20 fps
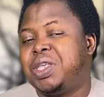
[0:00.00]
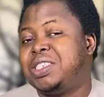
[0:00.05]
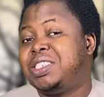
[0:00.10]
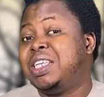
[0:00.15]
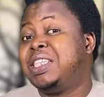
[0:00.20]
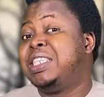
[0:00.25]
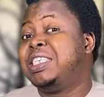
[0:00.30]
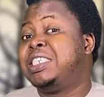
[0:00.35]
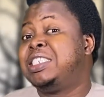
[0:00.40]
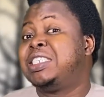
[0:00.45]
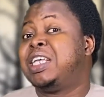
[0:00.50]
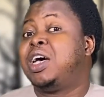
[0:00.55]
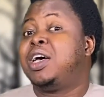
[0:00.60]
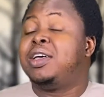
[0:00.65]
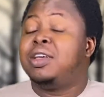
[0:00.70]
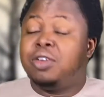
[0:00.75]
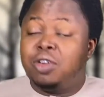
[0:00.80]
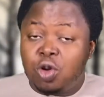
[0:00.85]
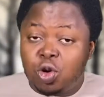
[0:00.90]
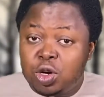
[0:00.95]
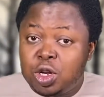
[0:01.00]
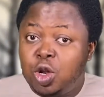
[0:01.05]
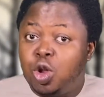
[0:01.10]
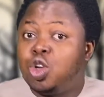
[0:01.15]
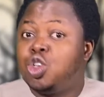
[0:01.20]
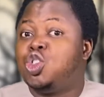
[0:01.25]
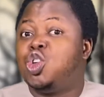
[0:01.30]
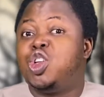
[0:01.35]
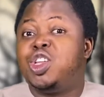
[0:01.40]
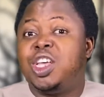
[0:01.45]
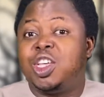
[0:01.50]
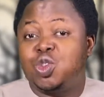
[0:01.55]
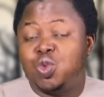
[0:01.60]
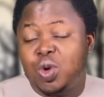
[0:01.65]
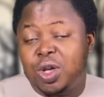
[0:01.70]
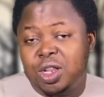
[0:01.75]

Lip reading: and sent the sister on a long journey as